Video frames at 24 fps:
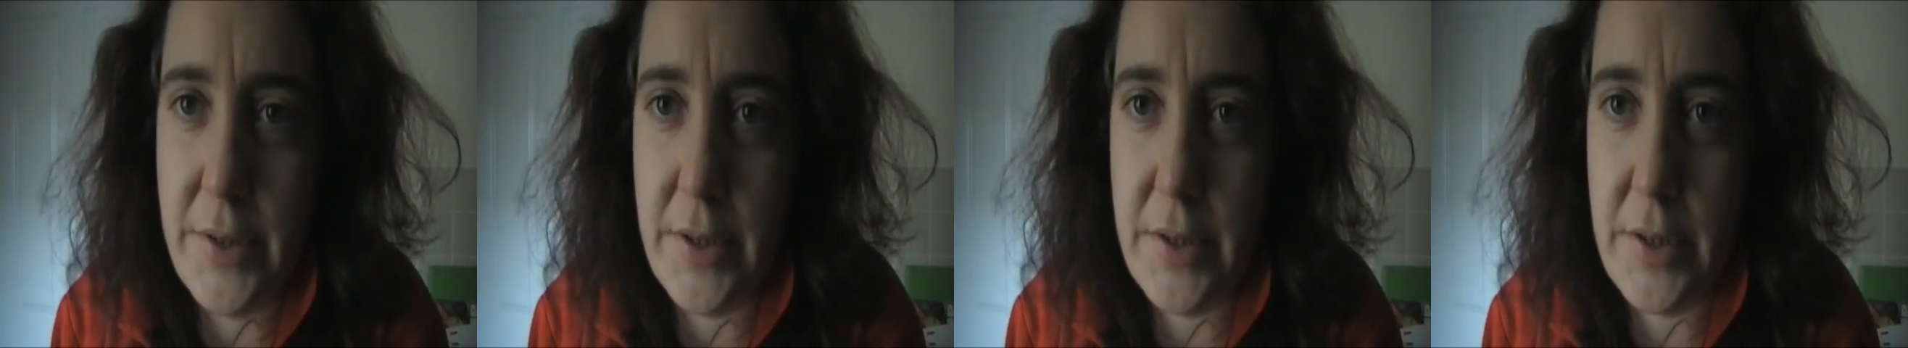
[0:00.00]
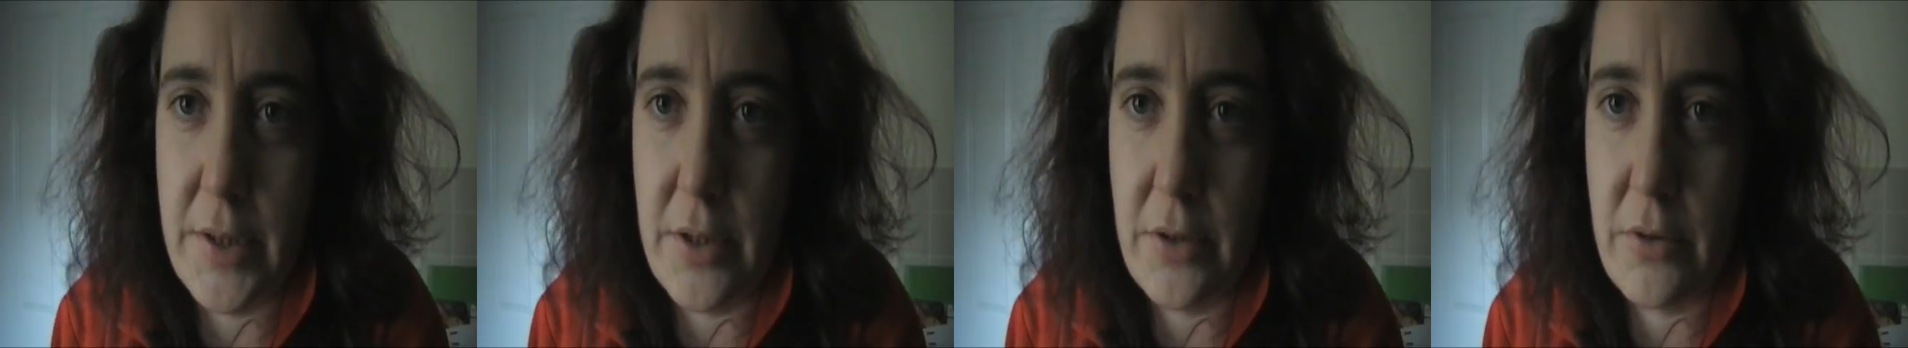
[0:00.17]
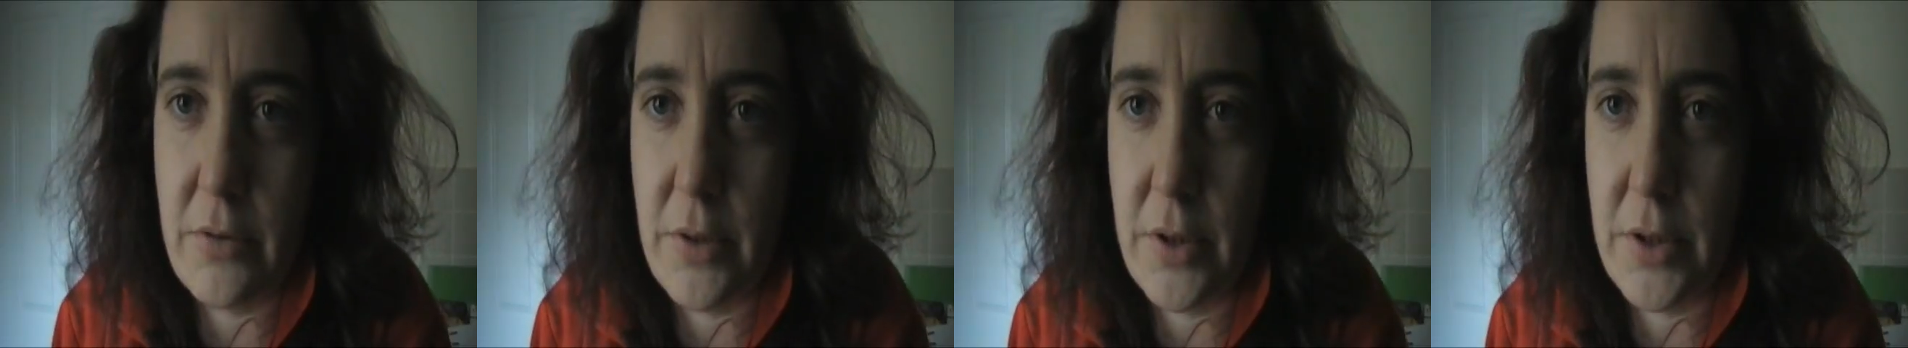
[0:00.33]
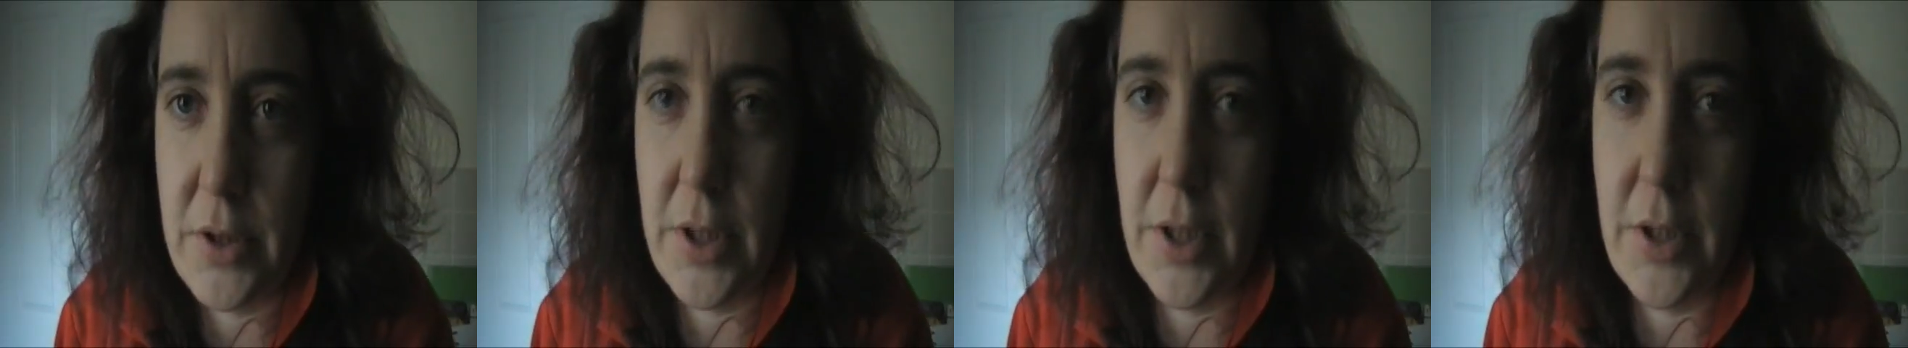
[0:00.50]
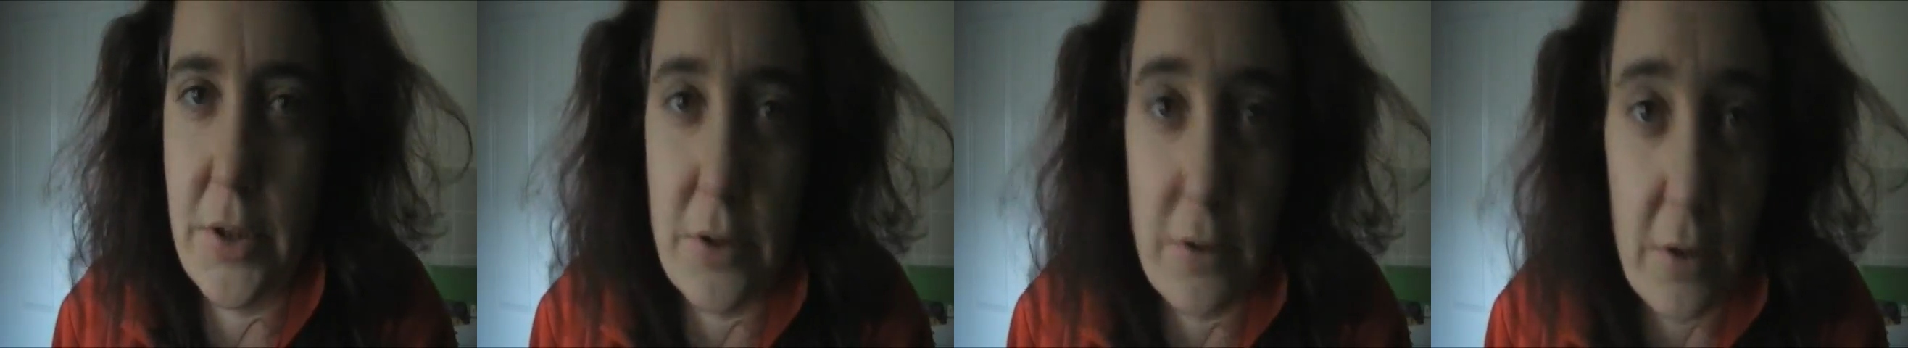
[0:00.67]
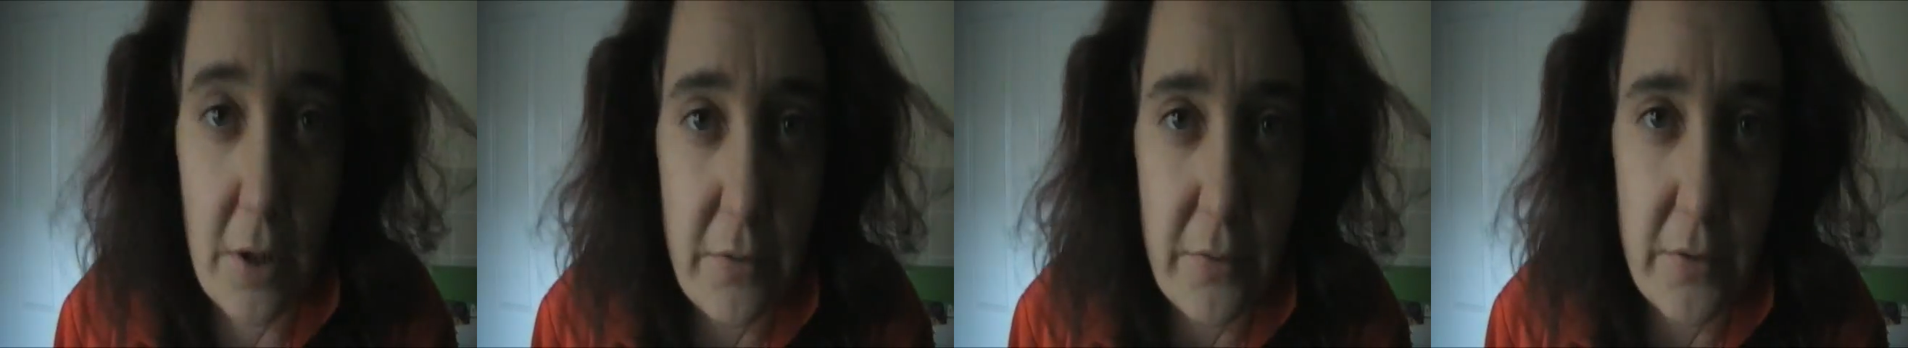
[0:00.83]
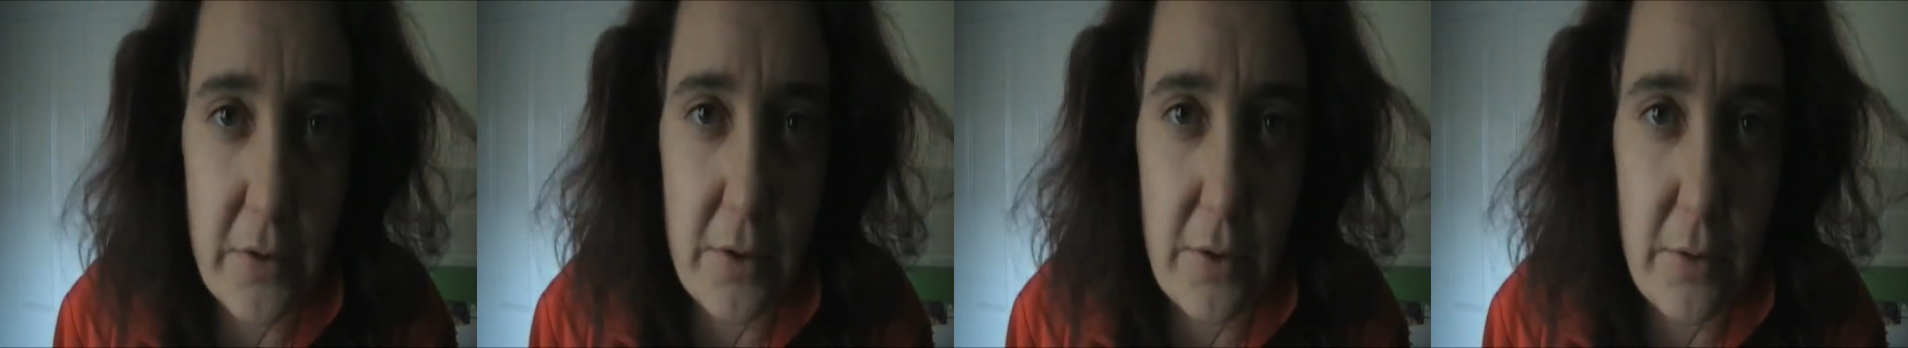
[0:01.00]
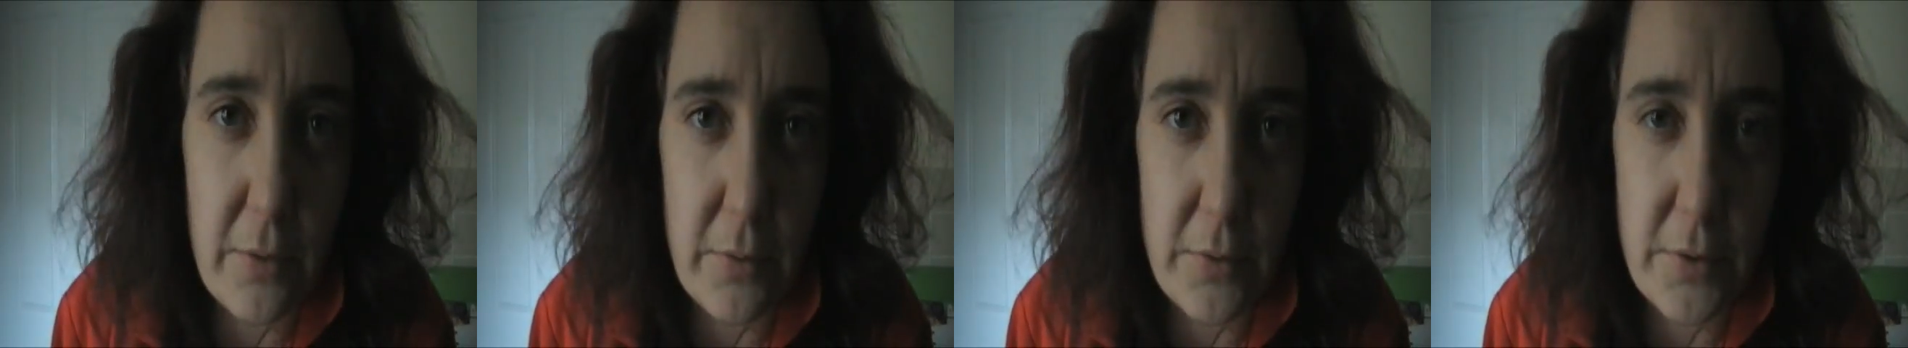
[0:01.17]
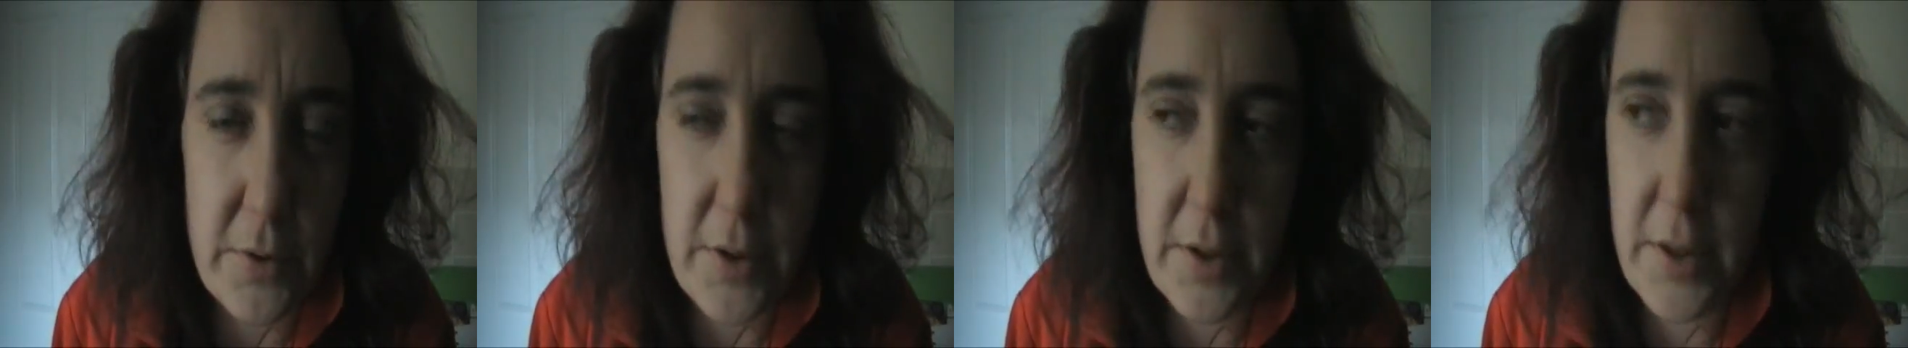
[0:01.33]
etc, over the
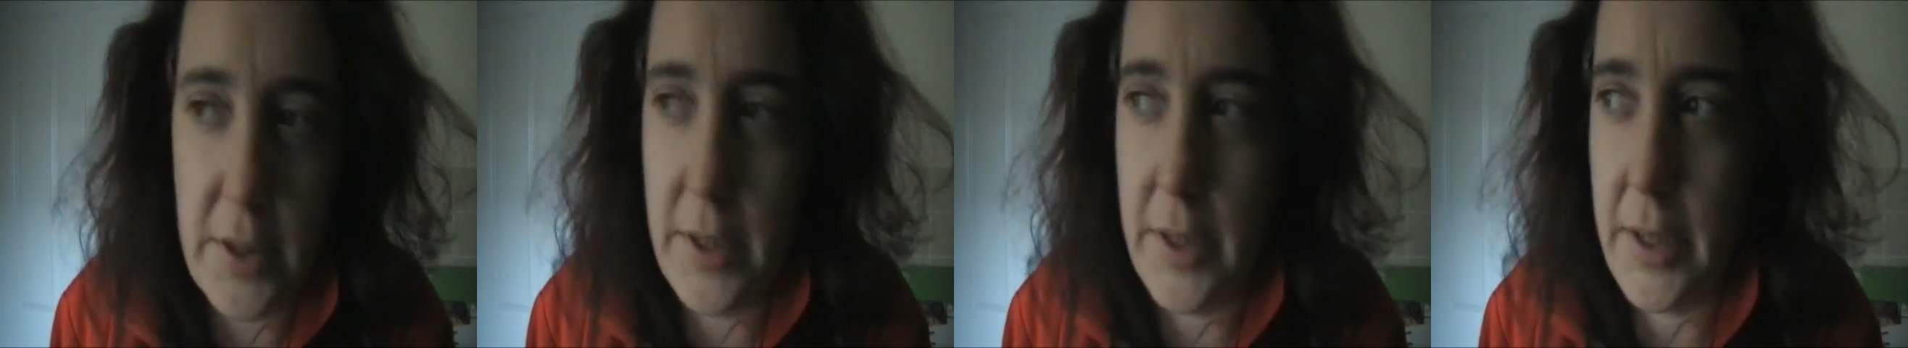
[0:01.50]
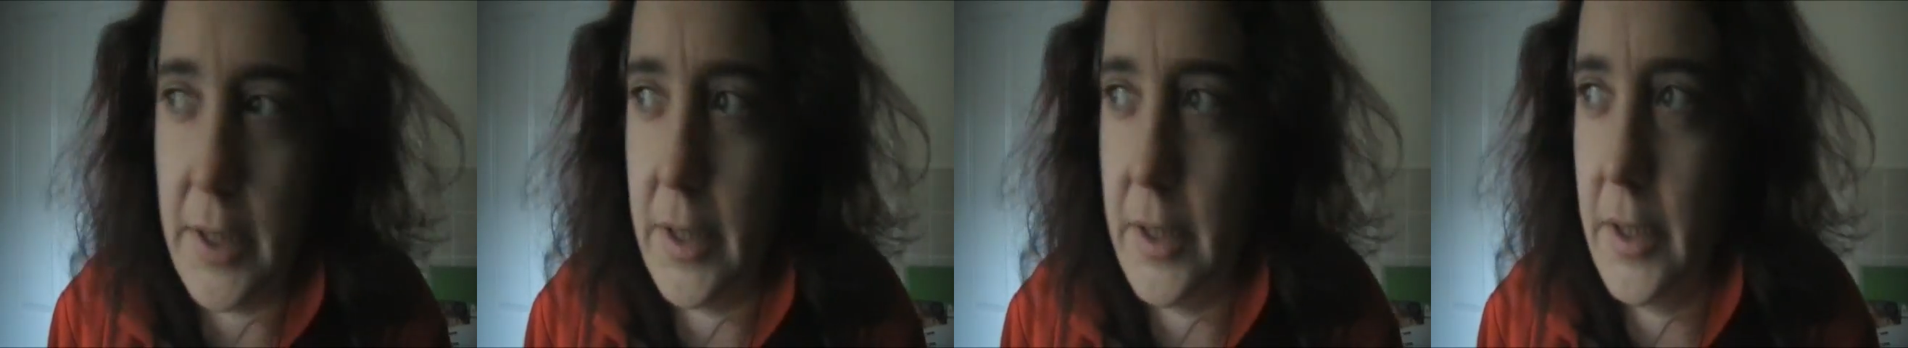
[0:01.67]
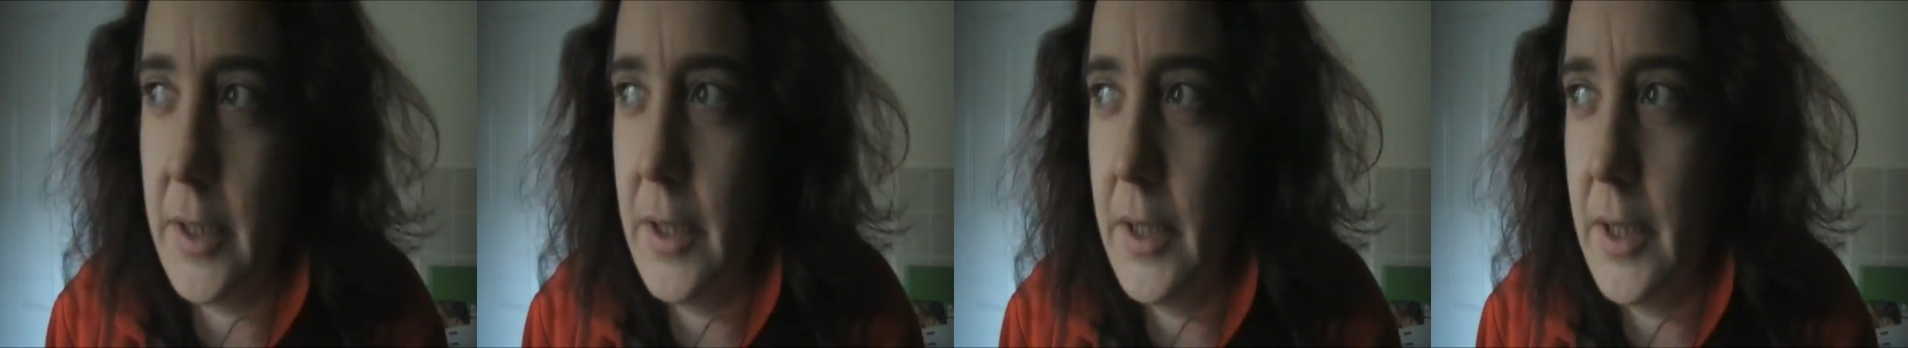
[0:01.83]
course of the year,